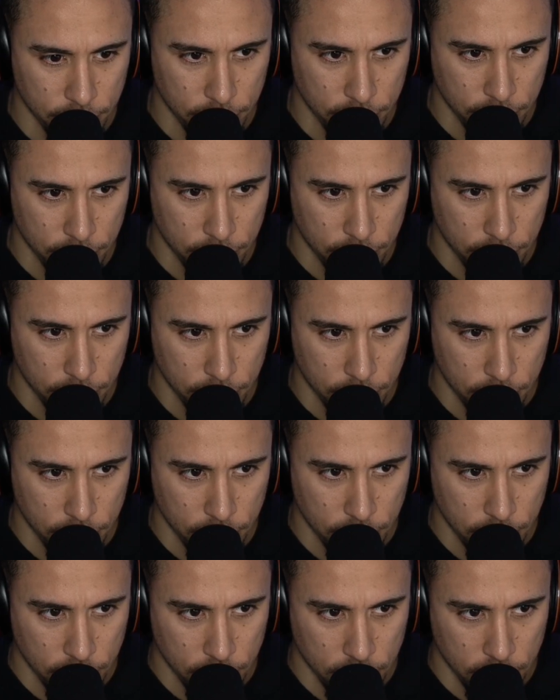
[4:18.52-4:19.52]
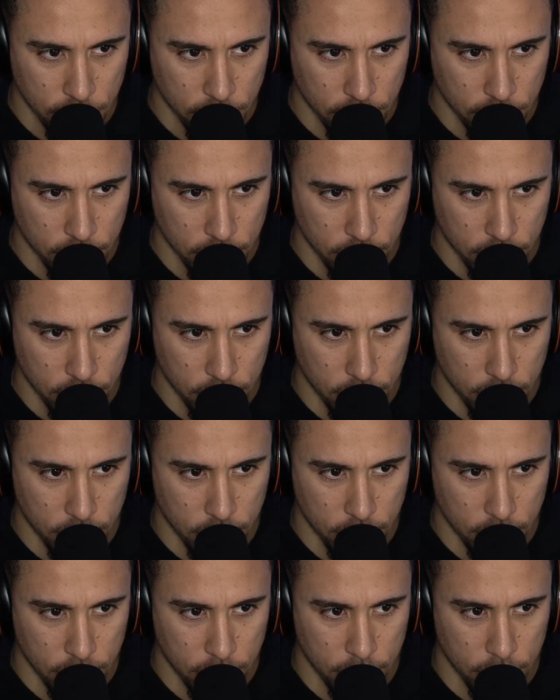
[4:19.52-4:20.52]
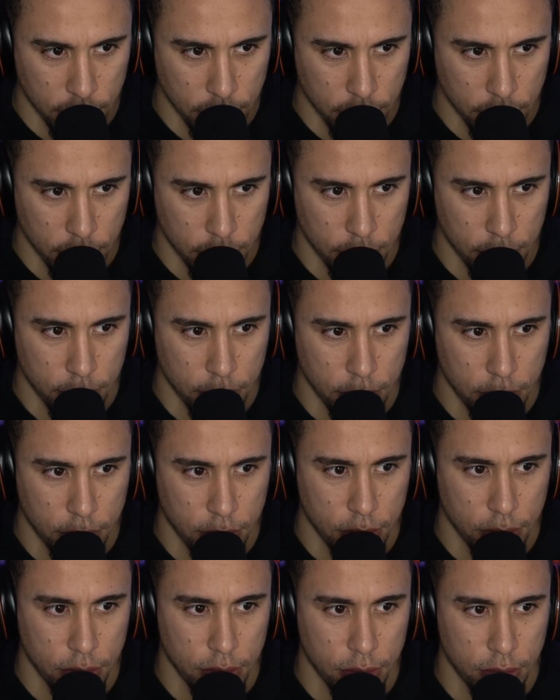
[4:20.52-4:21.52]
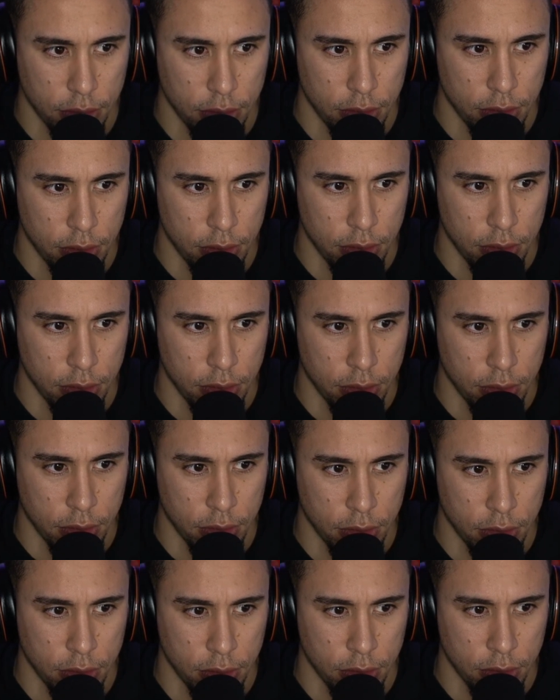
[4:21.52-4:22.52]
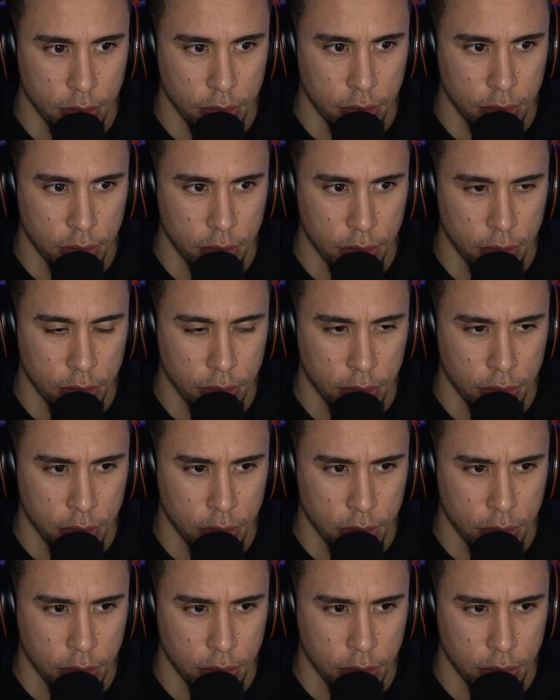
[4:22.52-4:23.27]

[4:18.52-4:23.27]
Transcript: [no speech]